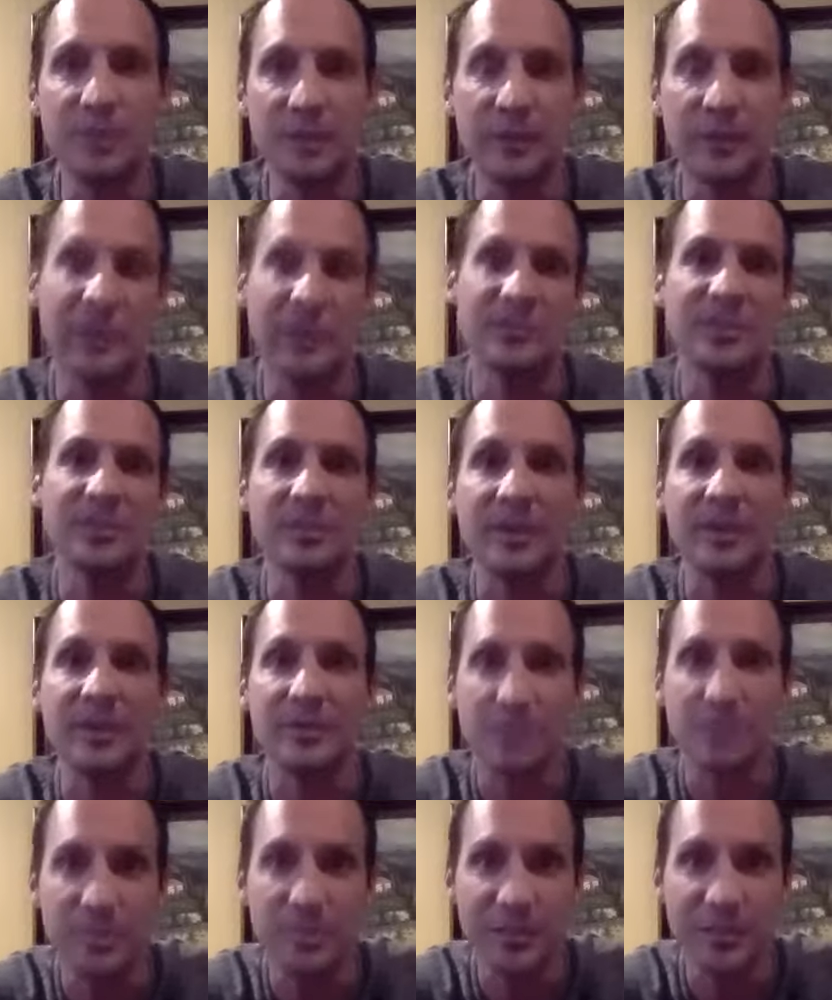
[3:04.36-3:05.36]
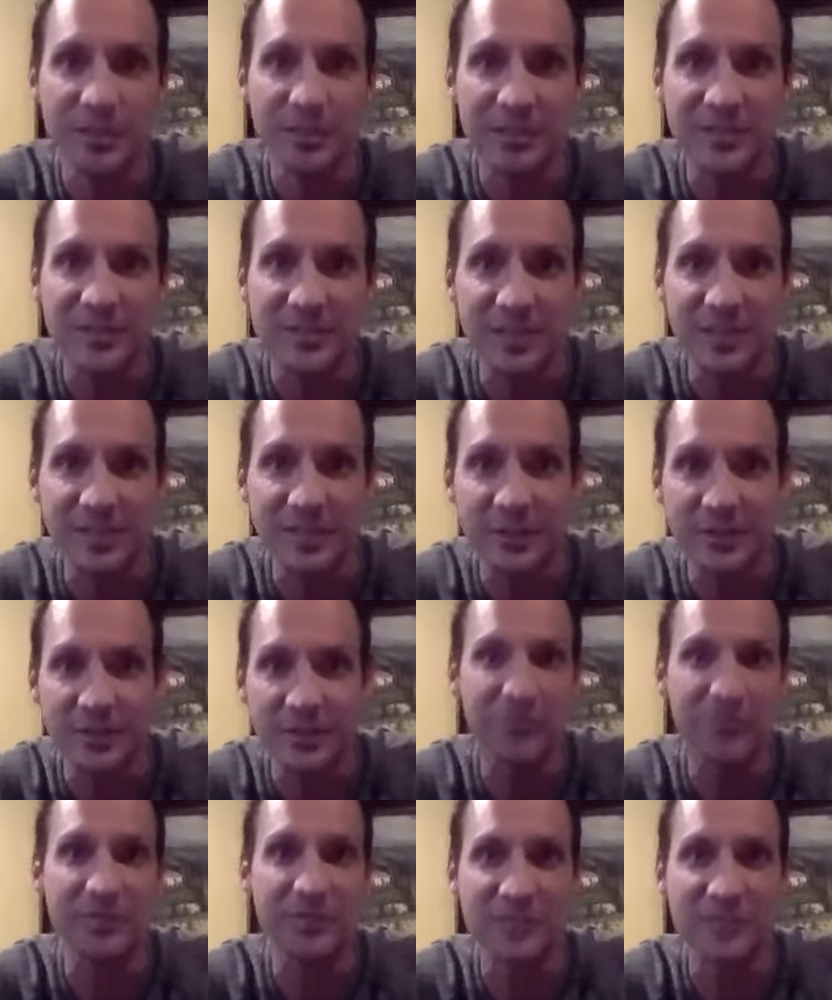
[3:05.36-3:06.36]
Well, it's done about two billion in sales in
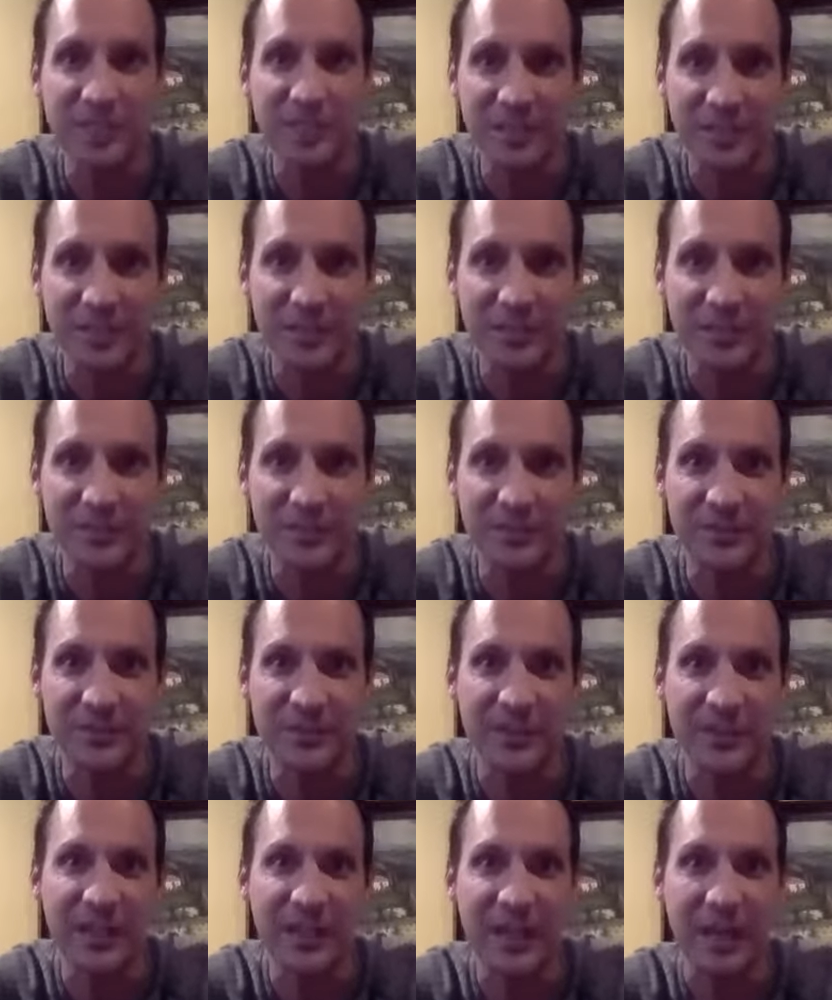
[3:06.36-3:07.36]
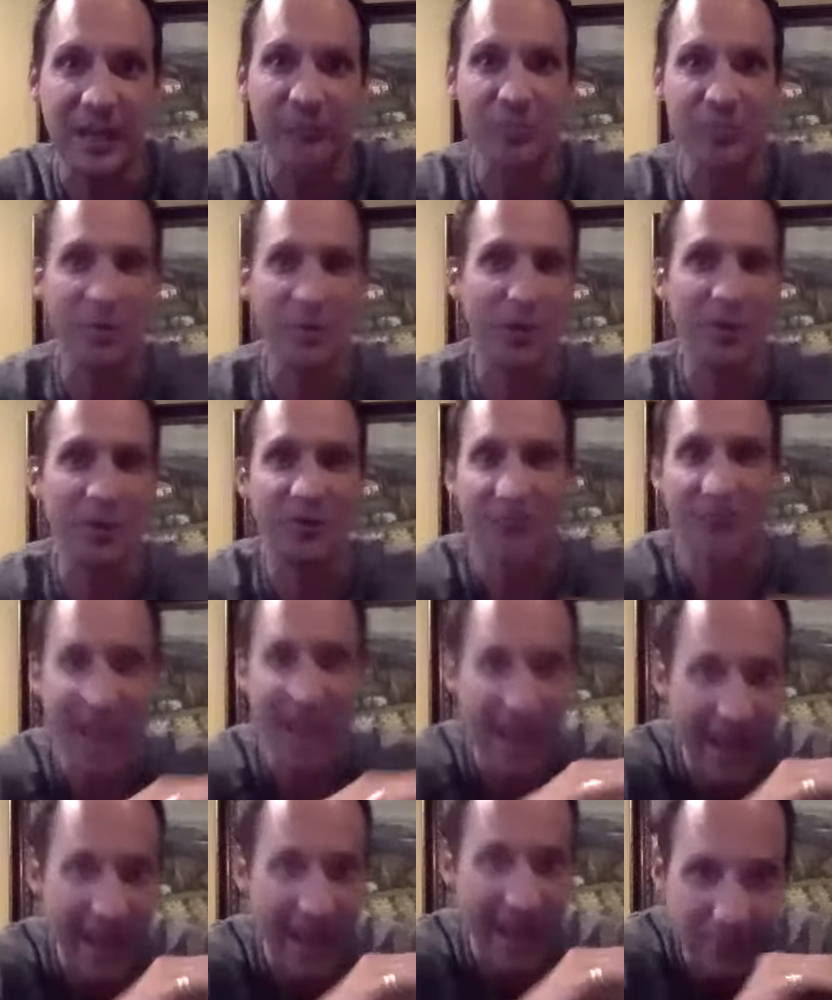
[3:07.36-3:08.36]
15 countries, and I was part of
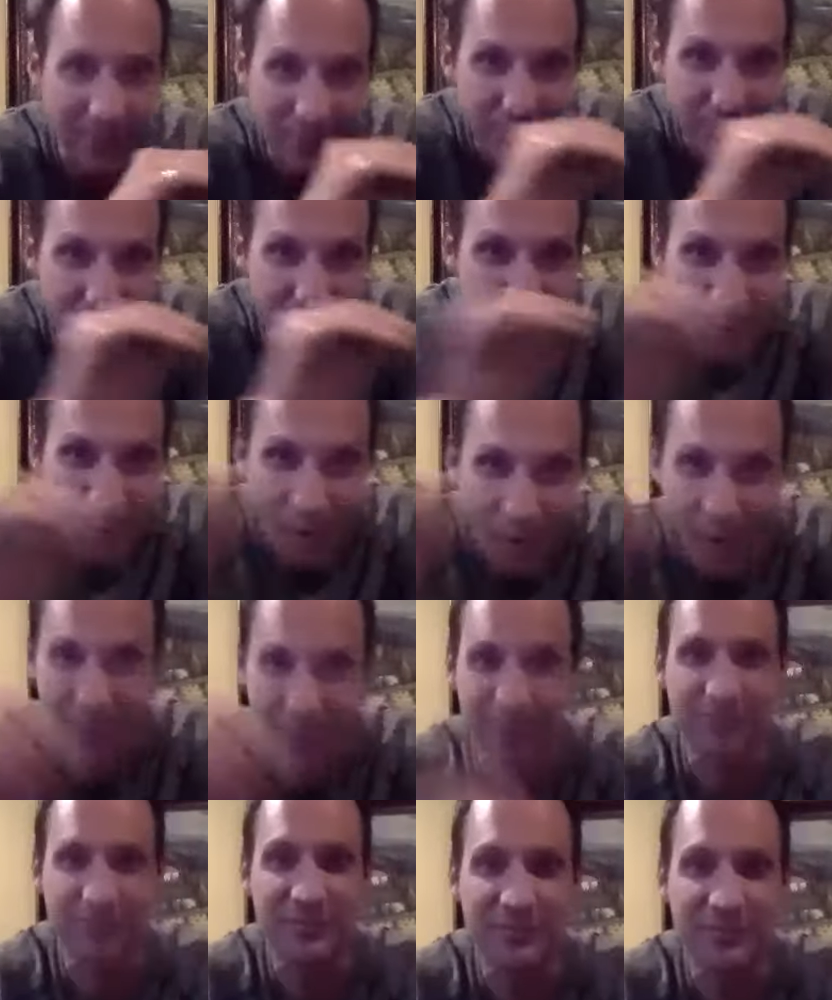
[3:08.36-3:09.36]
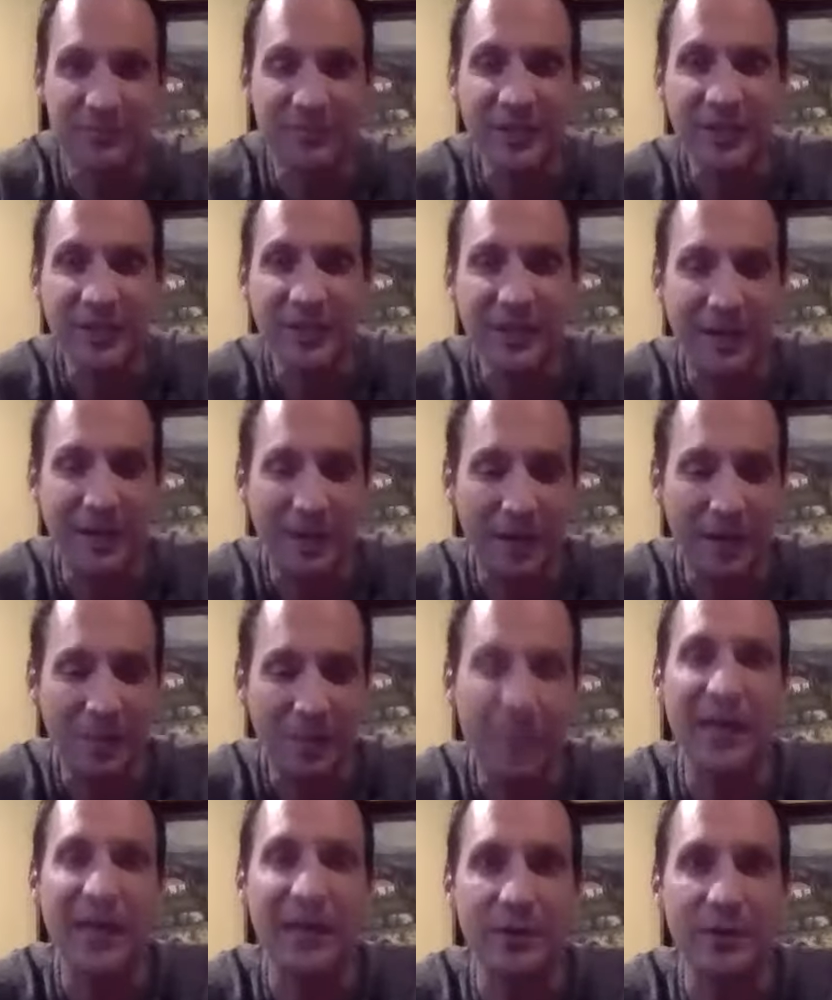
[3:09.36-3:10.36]
every part of um,
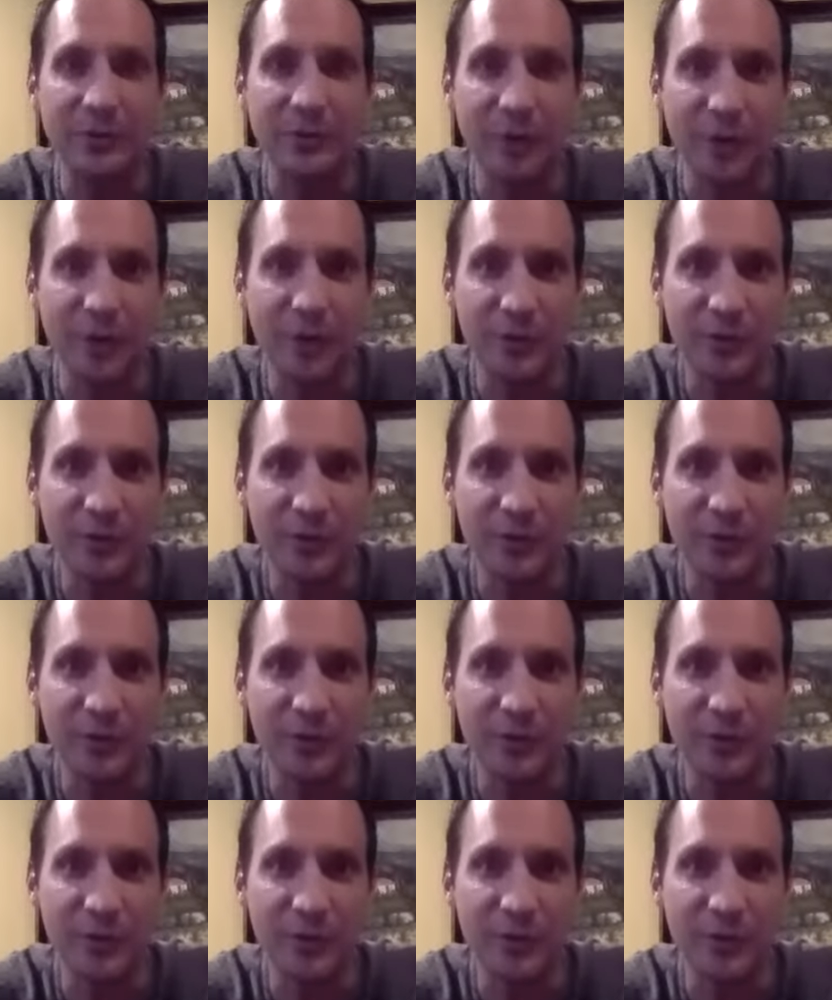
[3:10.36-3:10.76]
that growth.